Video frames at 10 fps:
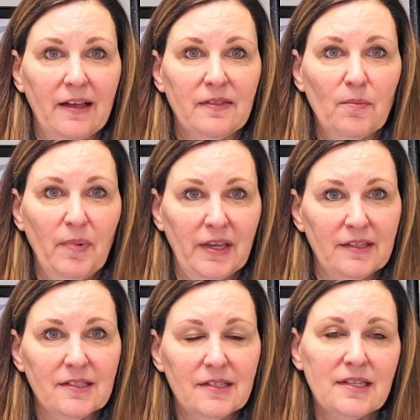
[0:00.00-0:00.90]
at the
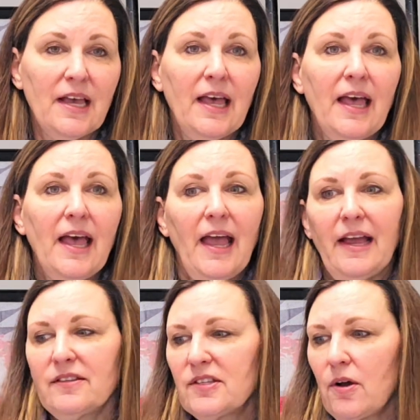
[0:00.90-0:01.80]
bins.
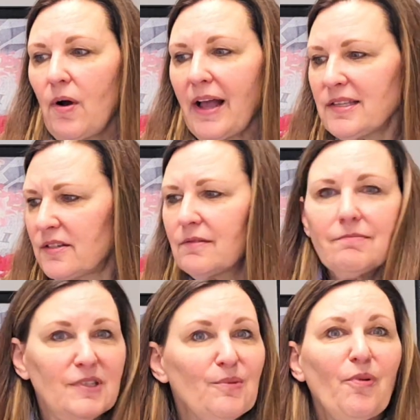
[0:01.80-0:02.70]
And so I
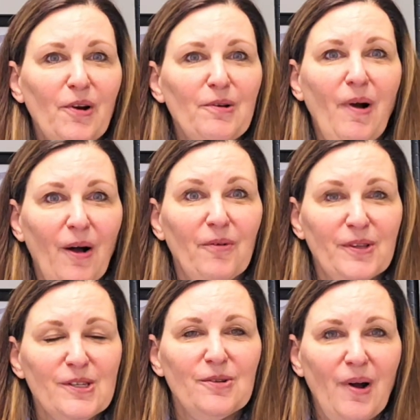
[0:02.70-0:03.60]
still did pretty well
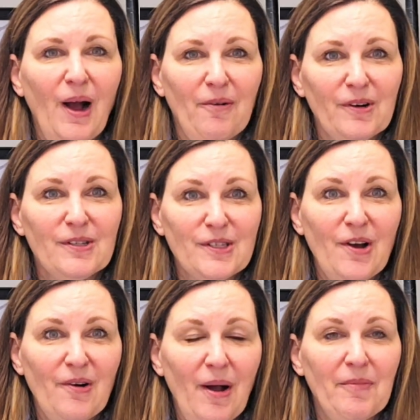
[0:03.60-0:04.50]
with 2 hours.
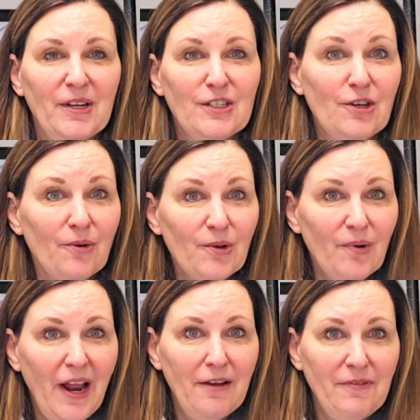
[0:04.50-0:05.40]
So I'm going to show you
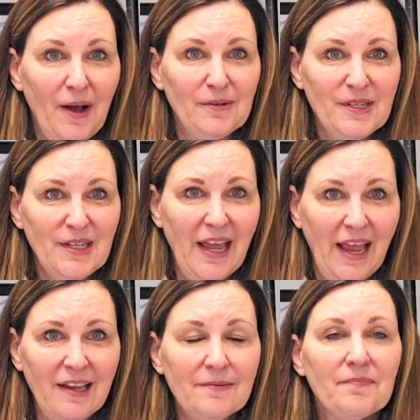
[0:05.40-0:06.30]
what I found
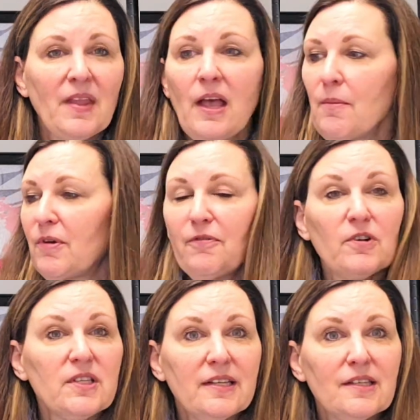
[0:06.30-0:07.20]
today. But
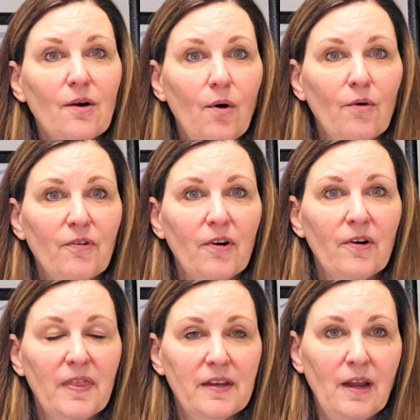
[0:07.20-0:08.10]
first, let's go
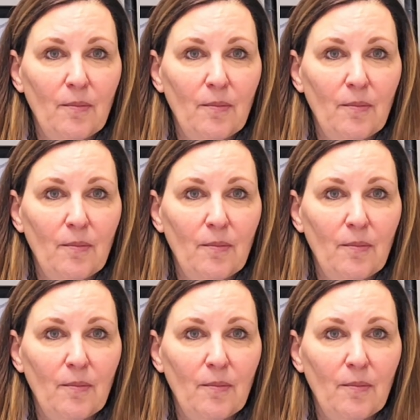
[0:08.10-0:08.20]
over the